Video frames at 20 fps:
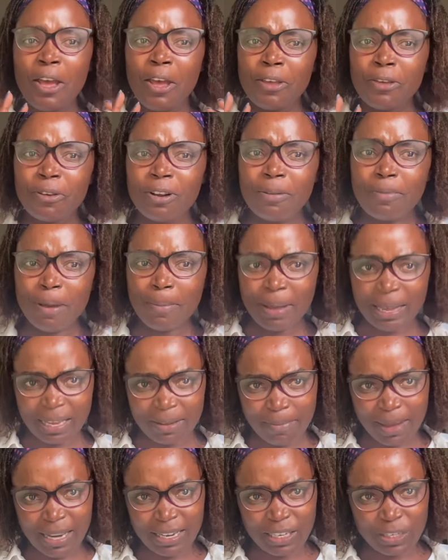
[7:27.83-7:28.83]
You remember
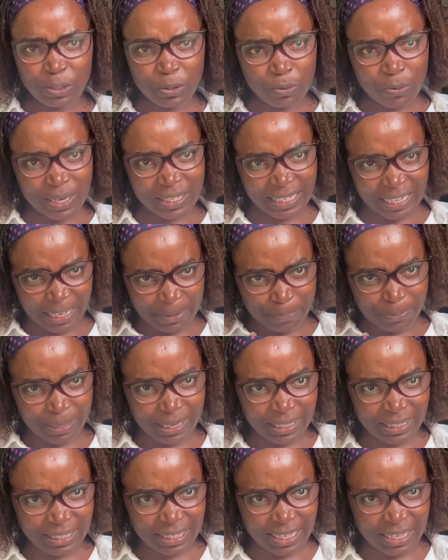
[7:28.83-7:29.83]
Kimani Ichungwa
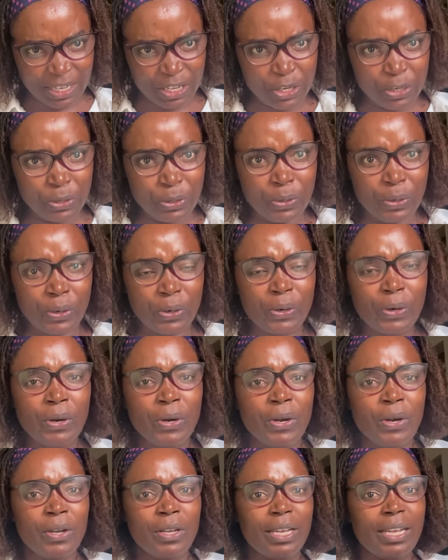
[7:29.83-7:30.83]
celebrating, you know,
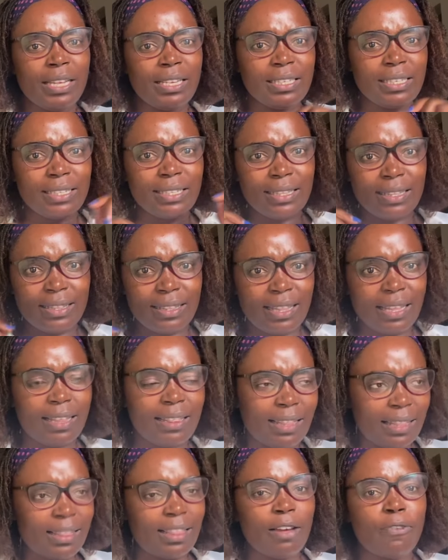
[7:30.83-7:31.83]

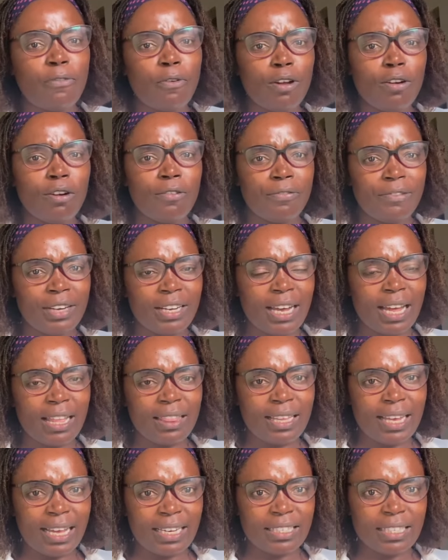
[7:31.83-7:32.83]
the fall of
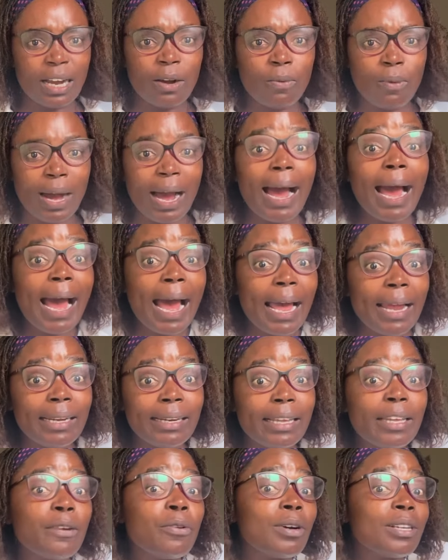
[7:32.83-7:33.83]
Rigathi Gachagua.
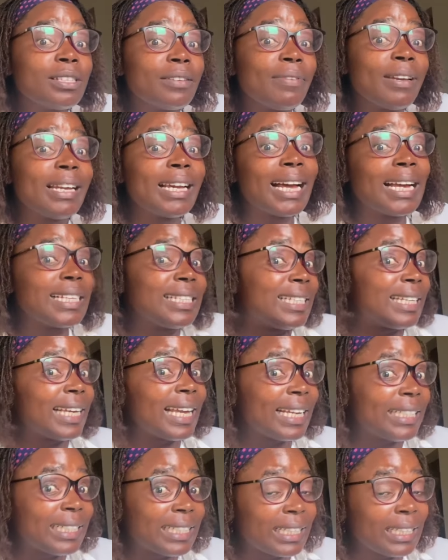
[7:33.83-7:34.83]
And he was even
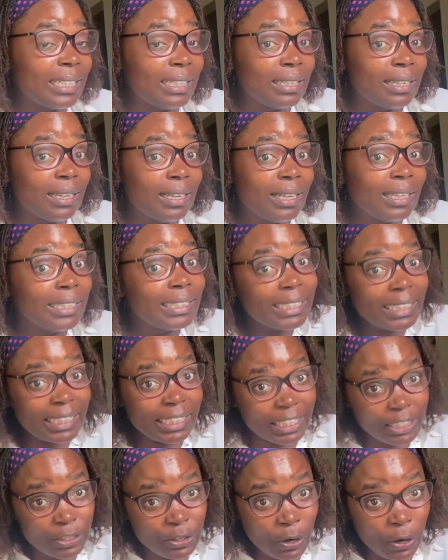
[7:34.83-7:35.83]
castigating
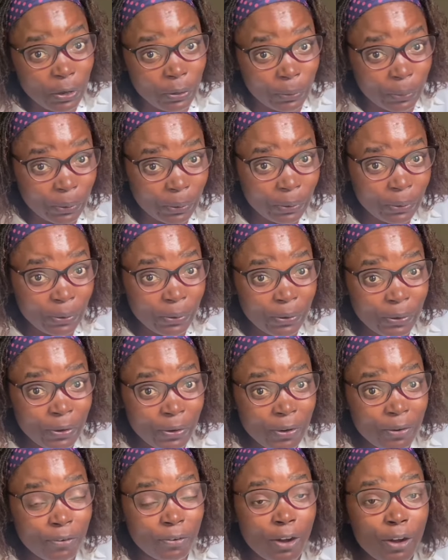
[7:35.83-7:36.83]
Ndindi Nyoro
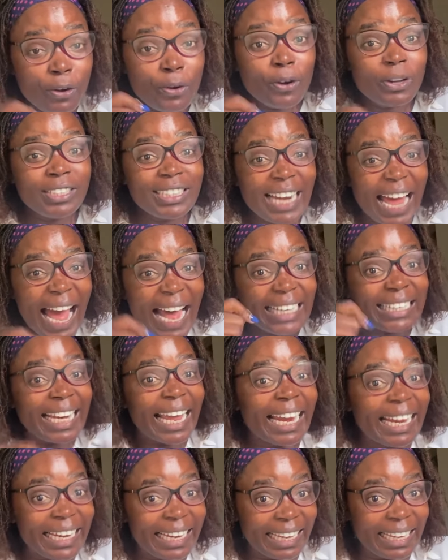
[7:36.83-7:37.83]
for not
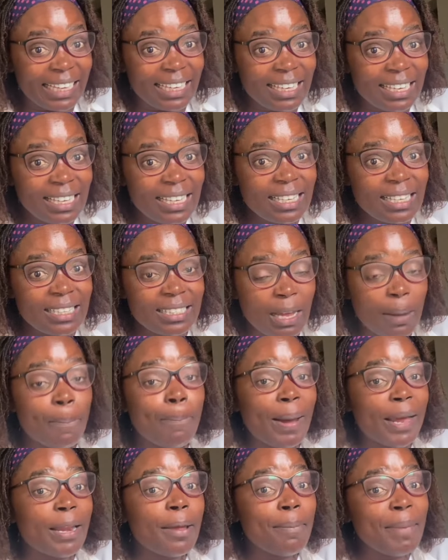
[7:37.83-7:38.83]
attending some
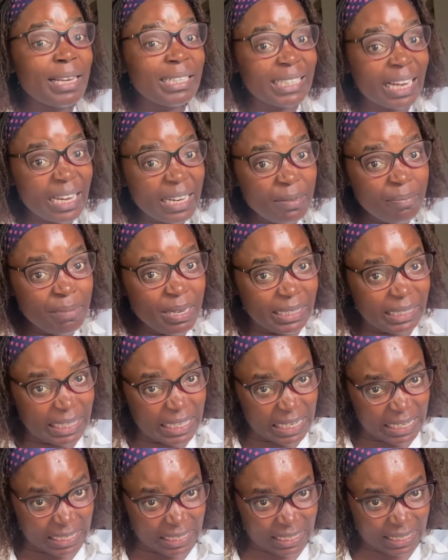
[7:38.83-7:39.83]
parliamentary
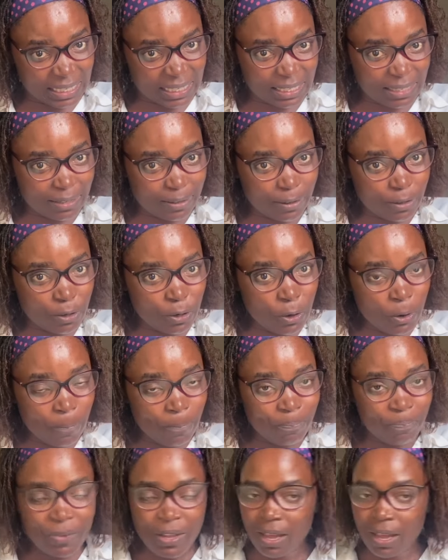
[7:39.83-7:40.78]
meetings, you know.